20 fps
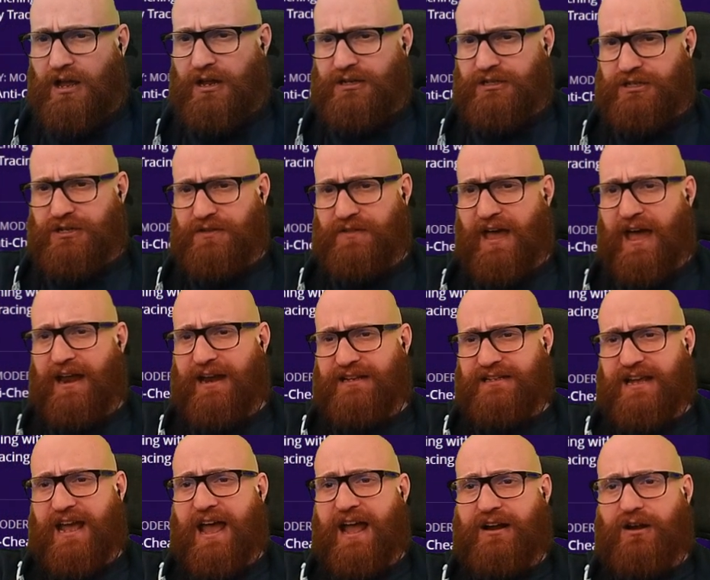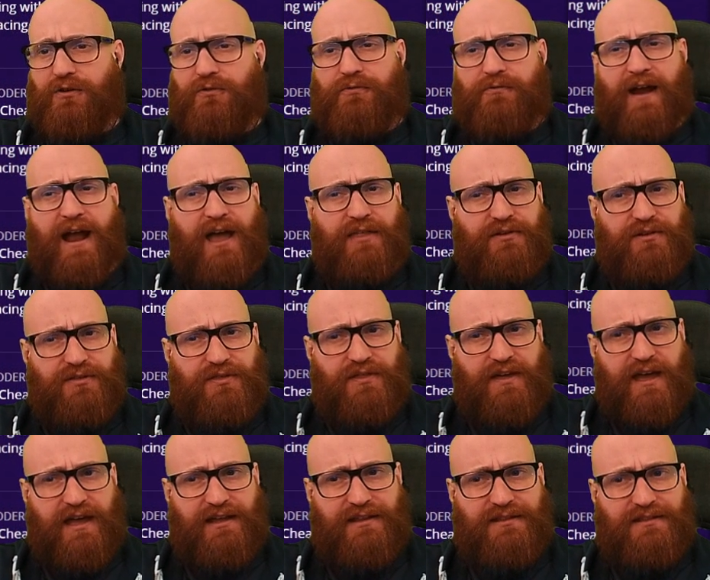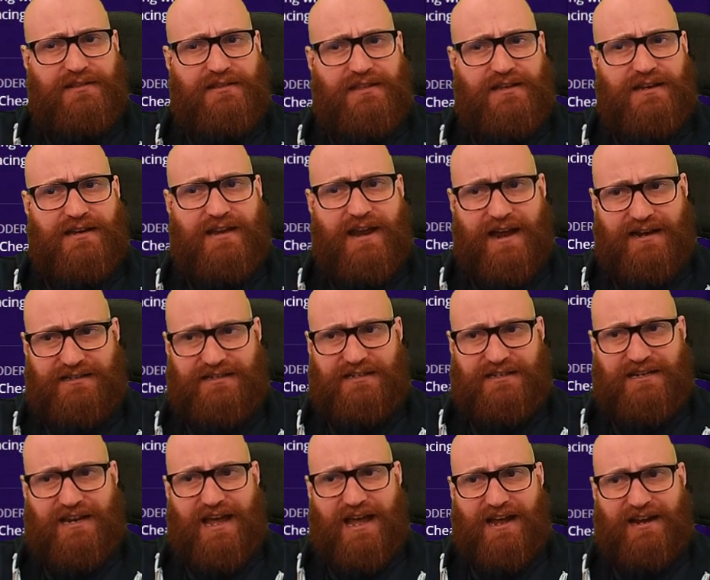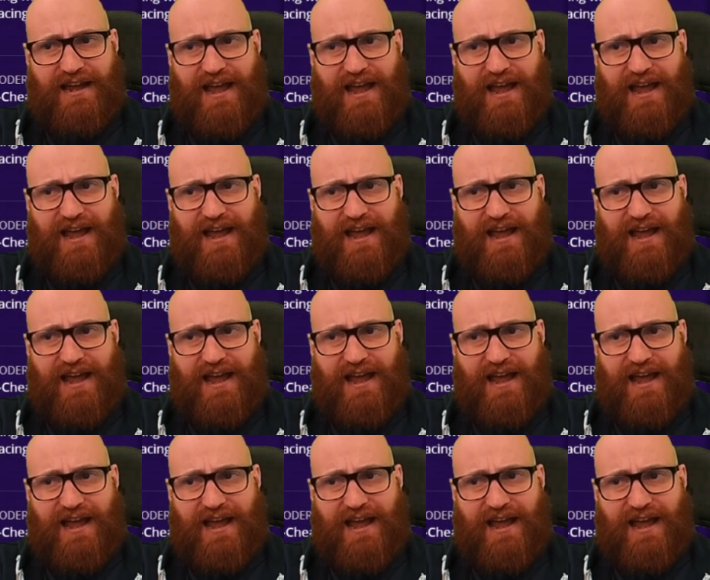to that attack rather than the next attack